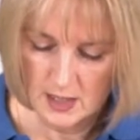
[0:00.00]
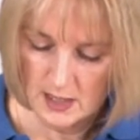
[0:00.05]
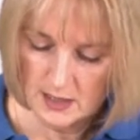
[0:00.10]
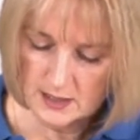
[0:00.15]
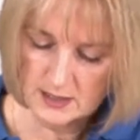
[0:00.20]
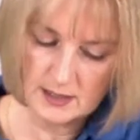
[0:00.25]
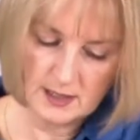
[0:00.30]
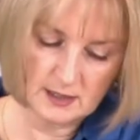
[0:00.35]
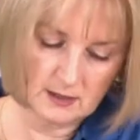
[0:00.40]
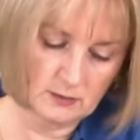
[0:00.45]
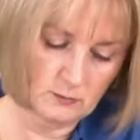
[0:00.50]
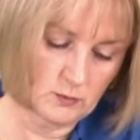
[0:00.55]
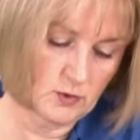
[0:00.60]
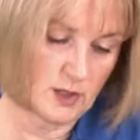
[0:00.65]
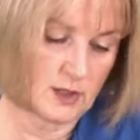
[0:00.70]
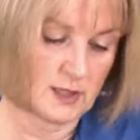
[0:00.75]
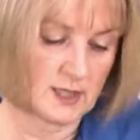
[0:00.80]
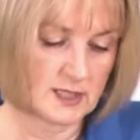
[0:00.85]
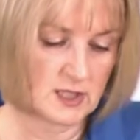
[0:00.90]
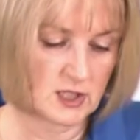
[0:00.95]
So then what
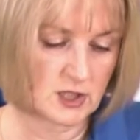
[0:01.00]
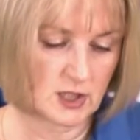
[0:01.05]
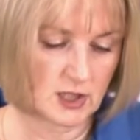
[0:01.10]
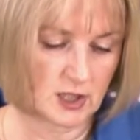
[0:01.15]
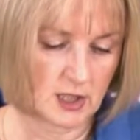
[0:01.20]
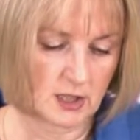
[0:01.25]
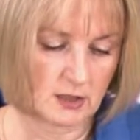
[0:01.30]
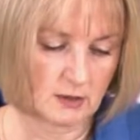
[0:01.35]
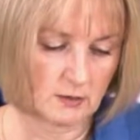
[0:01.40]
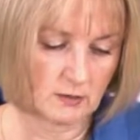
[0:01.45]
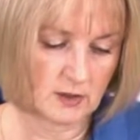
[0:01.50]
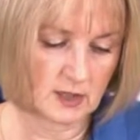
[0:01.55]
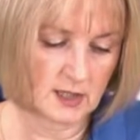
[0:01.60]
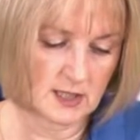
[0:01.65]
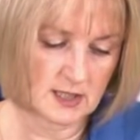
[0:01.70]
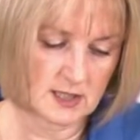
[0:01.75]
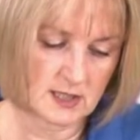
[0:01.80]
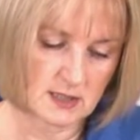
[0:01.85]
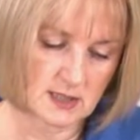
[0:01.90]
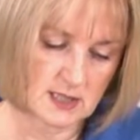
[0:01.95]
you need to do, you
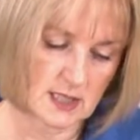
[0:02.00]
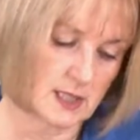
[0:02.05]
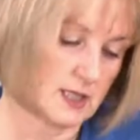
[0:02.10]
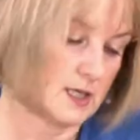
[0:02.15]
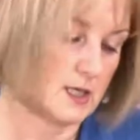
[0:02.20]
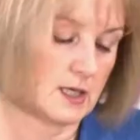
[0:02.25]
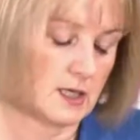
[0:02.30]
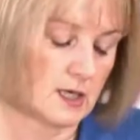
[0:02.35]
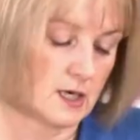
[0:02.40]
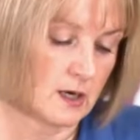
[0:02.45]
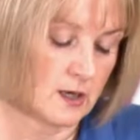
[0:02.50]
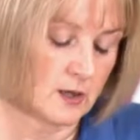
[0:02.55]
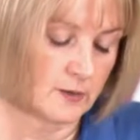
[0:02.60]
need to take,